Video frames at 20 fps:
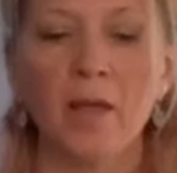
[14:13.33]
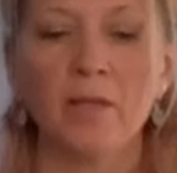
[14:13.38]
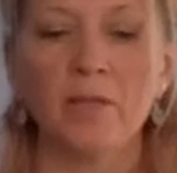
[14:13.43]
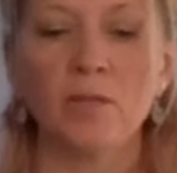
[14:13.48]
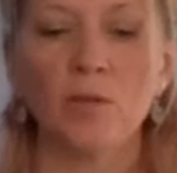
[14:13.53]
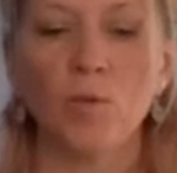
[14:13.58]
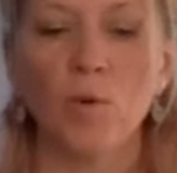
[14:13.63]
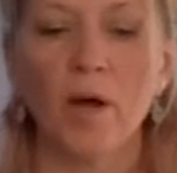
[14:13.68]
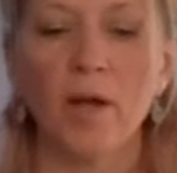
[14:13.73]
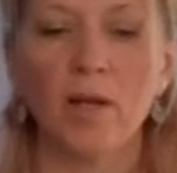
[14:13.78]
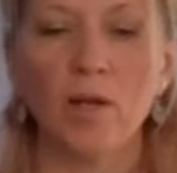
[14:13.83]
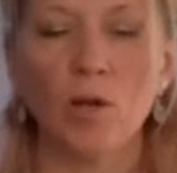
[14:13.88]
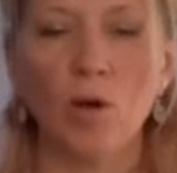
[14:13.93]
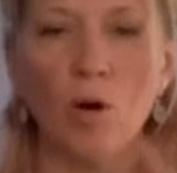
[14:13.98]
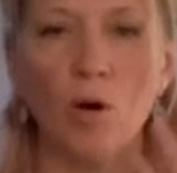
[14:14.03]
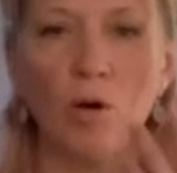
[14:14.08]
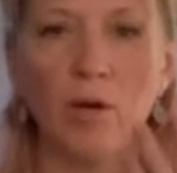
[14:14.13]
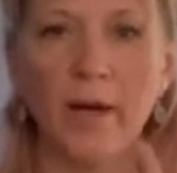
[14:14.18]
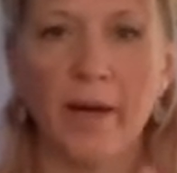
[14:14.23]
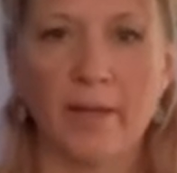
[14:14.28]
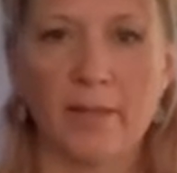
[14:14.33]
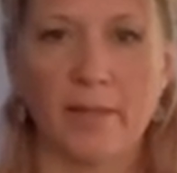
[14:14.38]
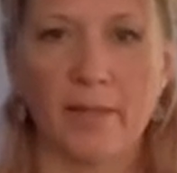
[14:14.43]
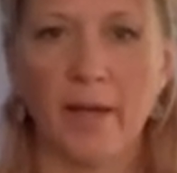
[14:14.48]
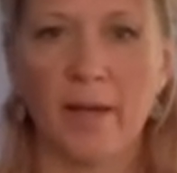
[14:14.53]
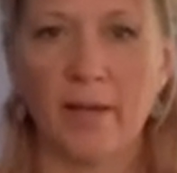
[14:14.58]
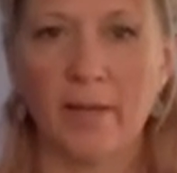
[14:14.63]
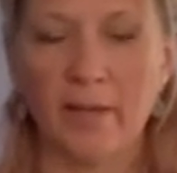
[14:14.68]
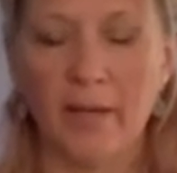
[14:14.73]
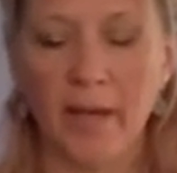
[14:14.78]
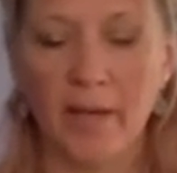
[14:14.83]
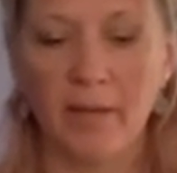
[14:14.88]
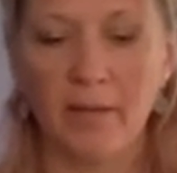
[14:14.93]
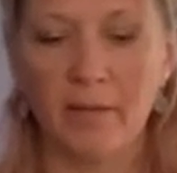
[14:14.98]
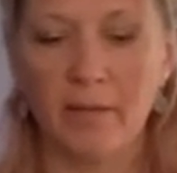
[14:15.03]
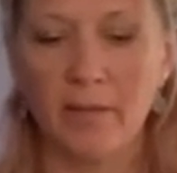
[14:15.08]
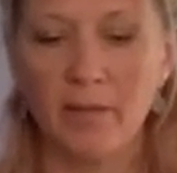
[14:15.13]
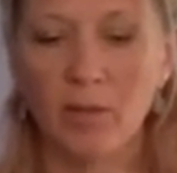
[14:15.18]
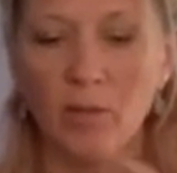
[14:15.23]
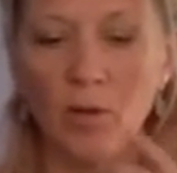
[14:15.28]
So quite a long exhale again,
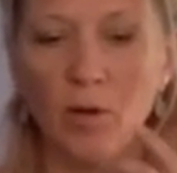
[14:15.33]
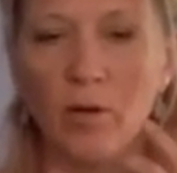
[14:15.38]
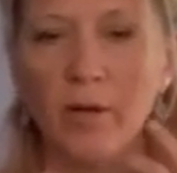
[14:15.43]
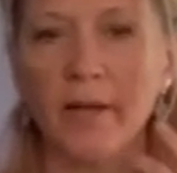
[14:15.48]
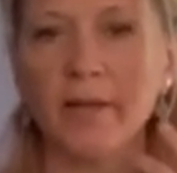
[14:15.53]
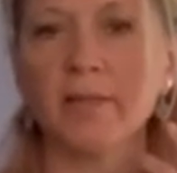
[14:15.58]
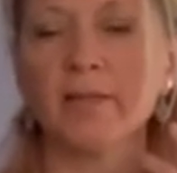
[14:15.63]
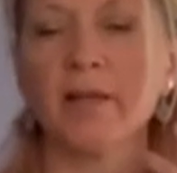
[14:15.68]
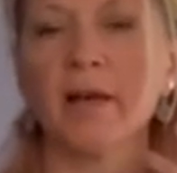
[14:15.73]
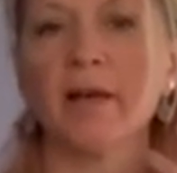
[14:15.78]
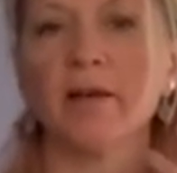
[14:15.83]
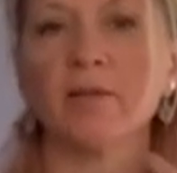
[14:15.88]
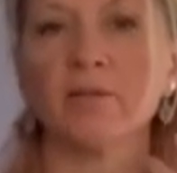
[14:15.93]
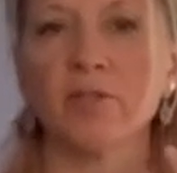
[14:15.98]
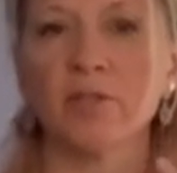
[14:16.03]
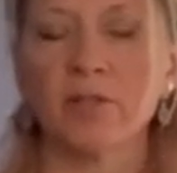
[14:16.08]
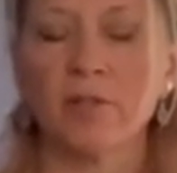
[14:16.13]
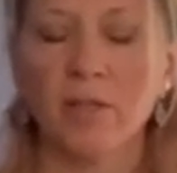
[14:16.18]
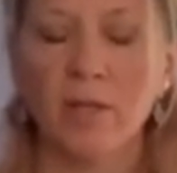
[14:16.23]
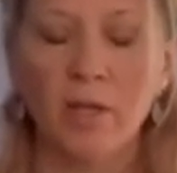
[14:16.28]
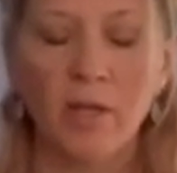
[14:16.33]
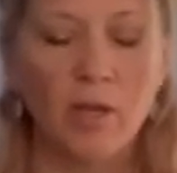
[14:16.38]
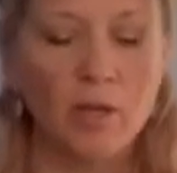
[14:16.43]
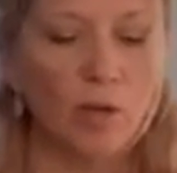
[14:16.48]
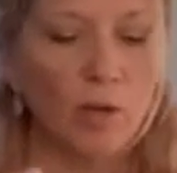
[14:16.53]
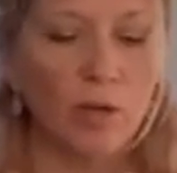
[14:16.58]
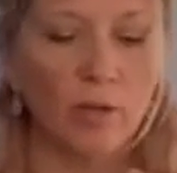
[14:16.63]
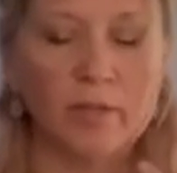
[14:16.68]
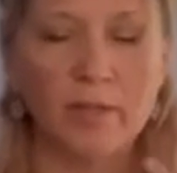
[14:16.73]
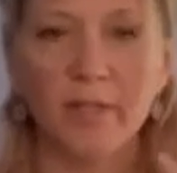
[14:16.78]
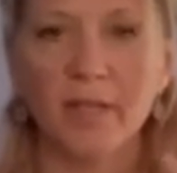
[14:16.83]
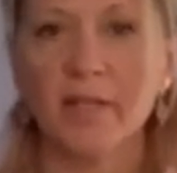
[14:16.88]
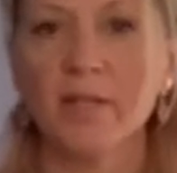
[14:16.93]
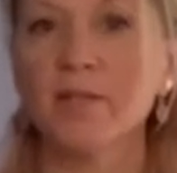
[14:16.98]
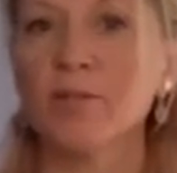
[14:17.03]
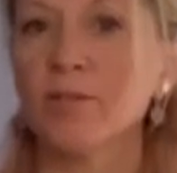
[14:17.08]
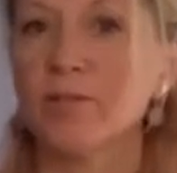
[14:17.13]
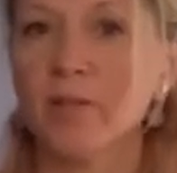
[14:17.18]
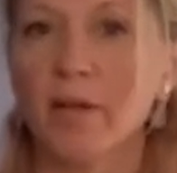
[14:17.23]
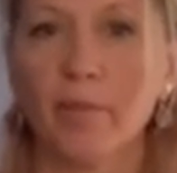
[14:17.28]
and this long exhale just
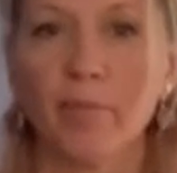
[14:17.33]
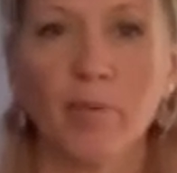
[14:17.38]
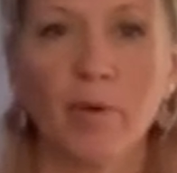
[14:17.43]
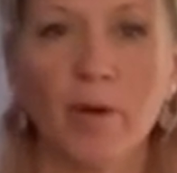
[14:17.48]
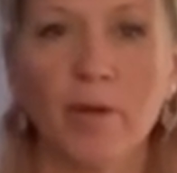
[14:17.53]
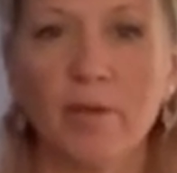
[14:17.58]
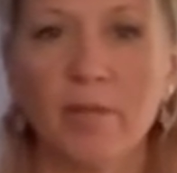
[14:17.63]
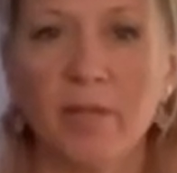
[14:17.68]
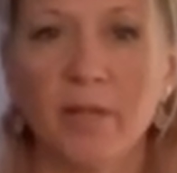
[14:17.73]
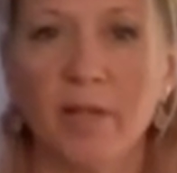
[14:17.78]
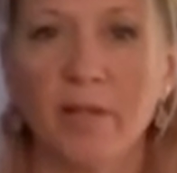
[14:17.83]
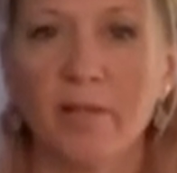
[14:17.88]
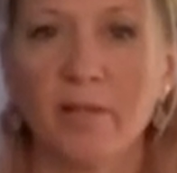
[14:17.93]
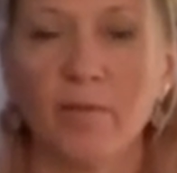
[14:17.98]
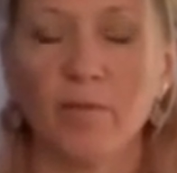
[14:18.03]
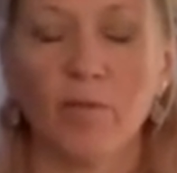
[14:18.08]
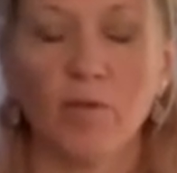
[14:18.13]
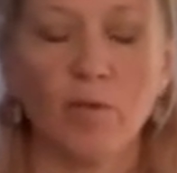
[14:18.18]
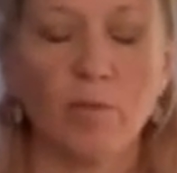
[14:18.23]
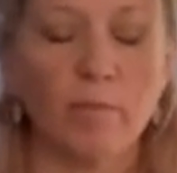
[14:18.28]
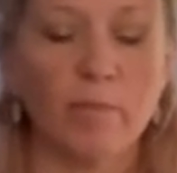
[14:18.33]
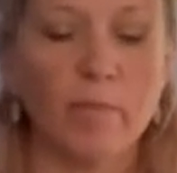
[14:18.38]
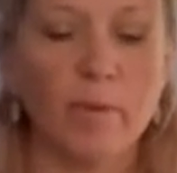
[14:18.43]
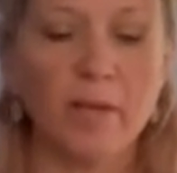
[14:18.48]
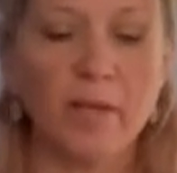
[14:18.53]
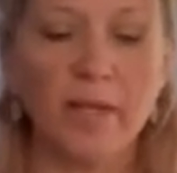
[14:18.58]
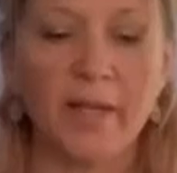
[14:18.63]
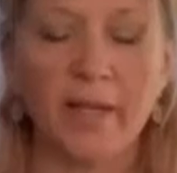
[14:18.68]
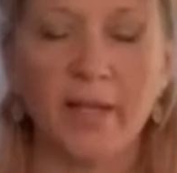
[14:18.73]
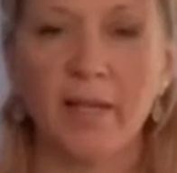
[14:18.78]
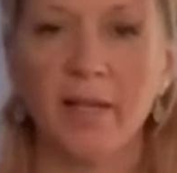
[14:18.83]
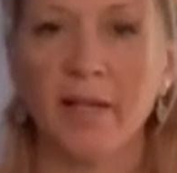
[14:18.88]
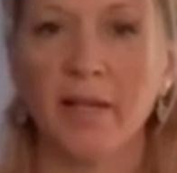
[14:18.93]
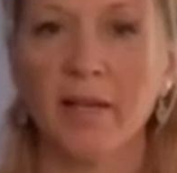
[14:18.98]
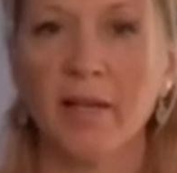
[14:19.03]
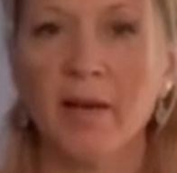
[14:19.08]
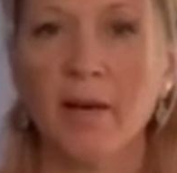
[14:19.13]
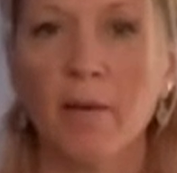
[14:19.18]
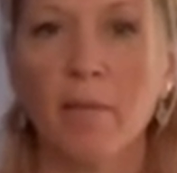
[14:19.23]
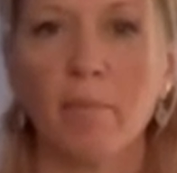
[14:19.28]
continues that process of
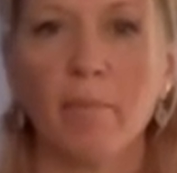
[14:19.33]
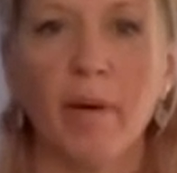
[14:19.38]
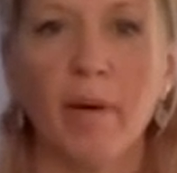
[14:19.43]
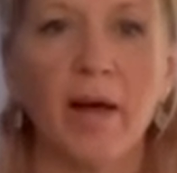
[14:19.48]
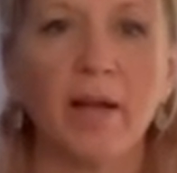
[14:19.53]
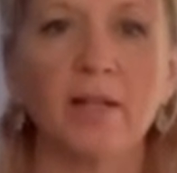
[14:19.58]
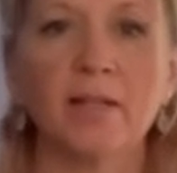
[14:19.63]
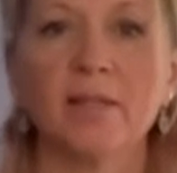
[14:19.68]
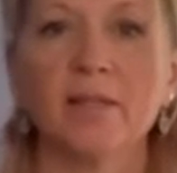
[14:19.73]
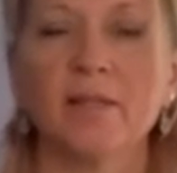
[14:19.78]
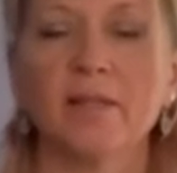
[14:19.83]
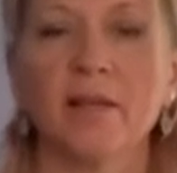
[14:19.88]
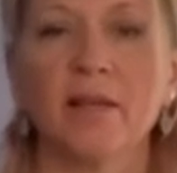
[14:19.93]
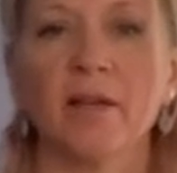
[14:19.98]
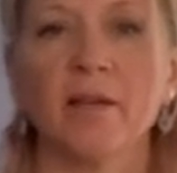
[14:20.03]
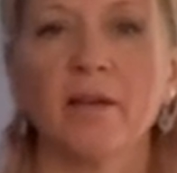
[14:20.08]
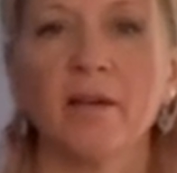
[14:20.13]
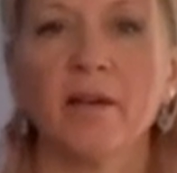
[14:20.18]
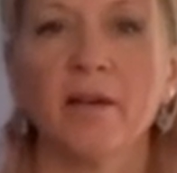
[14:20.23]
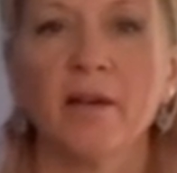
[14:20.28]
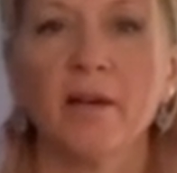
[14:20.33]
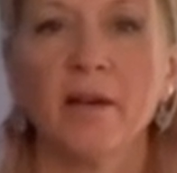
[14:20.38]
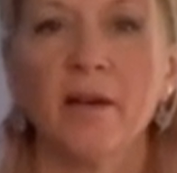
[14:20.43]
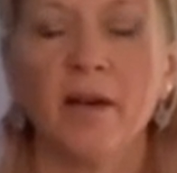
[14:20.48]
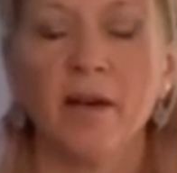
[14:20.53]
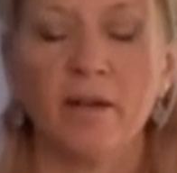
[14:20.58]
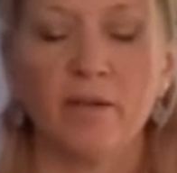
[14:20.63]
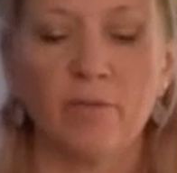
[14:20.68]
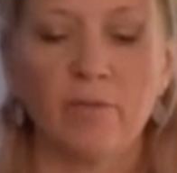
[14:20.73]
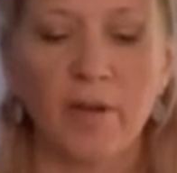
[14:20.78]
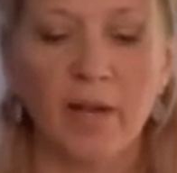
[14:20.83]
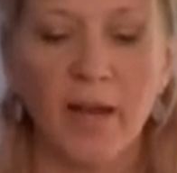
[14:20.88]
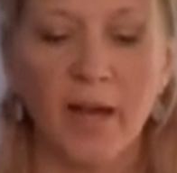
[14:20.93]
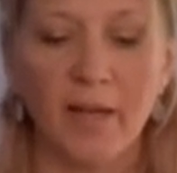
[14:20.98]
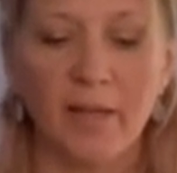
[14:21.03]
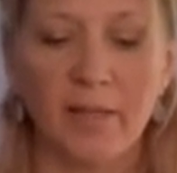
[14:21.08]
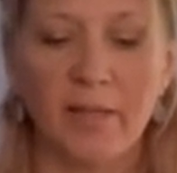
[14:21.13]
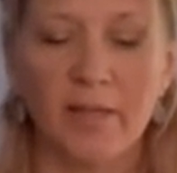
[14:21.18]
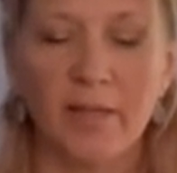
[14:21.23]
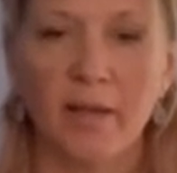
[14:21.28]
completely balancing and
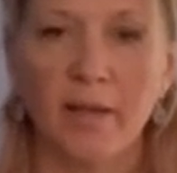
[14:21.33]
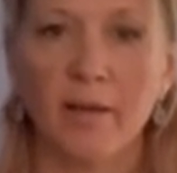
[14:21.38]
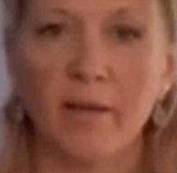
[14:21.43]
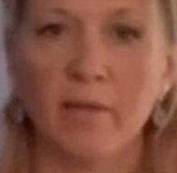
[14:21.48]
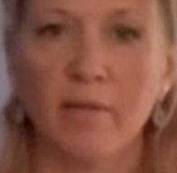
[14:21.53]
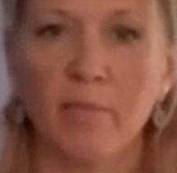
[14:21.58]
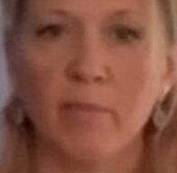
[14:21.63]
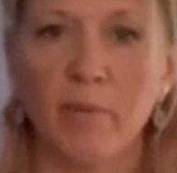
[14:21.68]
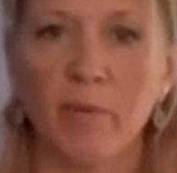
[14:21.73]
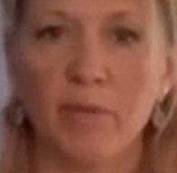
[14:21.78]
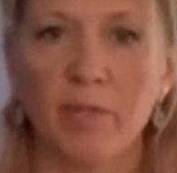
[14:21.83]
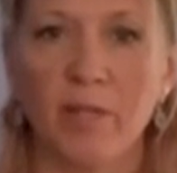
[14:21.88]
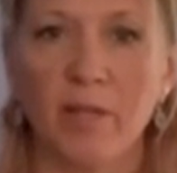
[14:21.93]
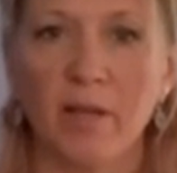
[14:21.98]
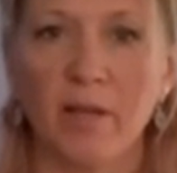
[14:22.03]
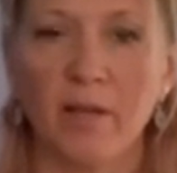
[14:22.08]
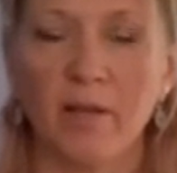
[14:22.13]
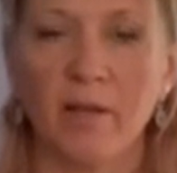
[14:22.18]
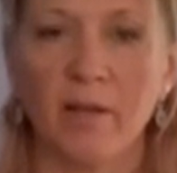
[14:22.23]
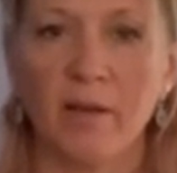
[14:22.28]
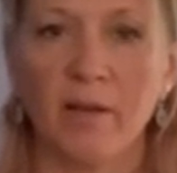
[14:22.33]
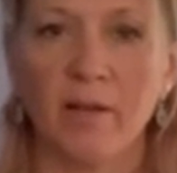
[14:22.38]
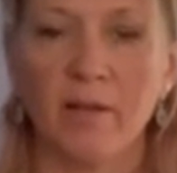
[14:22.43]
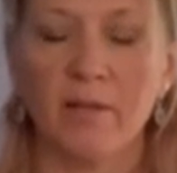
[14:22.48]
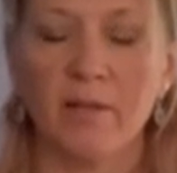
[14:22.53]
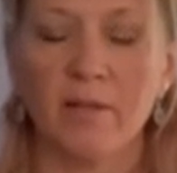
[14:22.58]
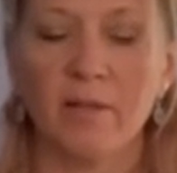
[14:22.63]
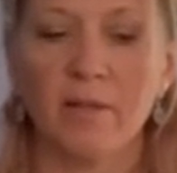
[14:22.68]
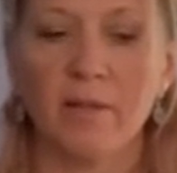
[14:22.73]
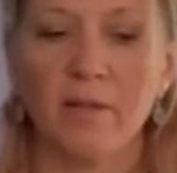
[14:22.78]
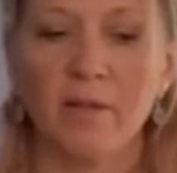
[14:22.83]
relaxing the body and